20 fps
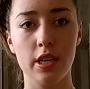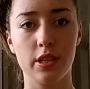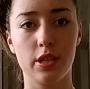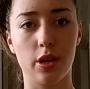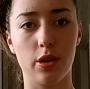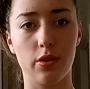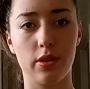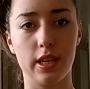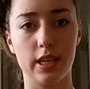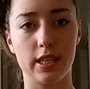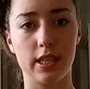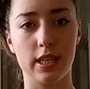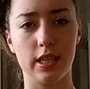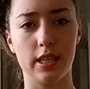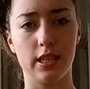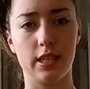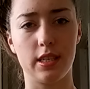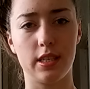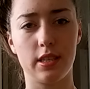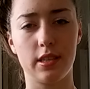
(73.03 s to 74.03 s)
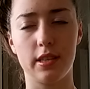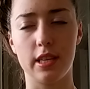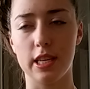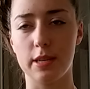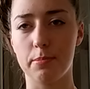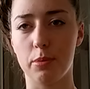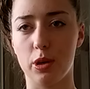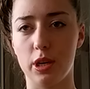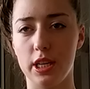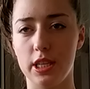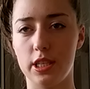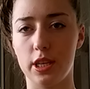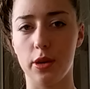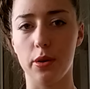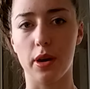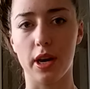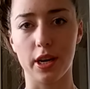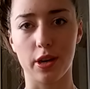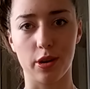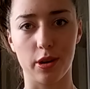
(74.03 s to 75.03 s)
So this
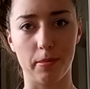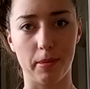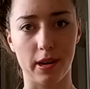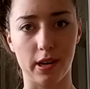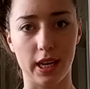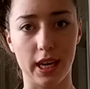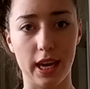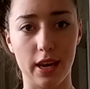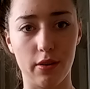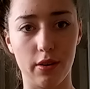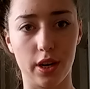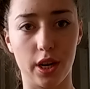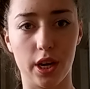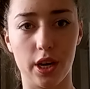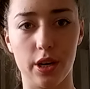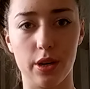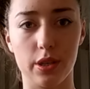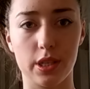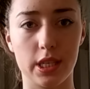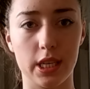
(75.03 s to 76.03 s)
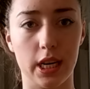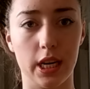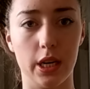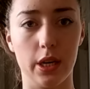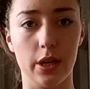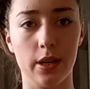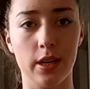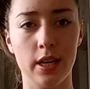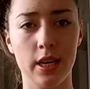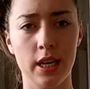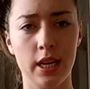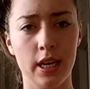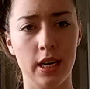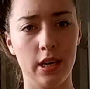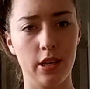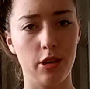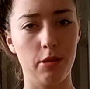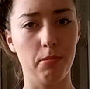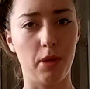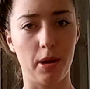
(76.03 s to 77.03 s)
bodysuit I got about a year ago, so
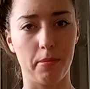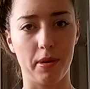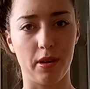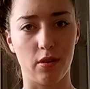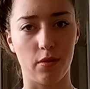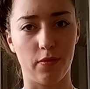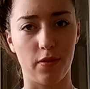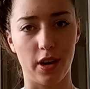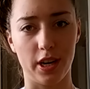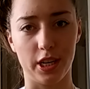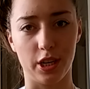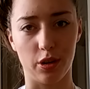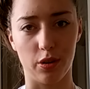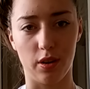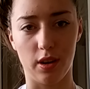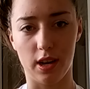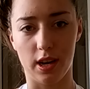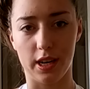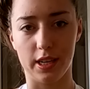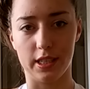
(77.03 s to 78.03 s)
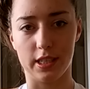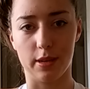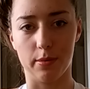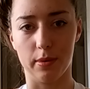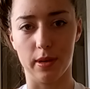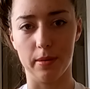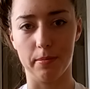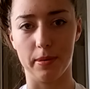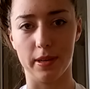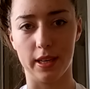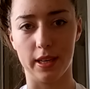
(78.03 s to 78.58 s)
you might be able to find it online somewhere,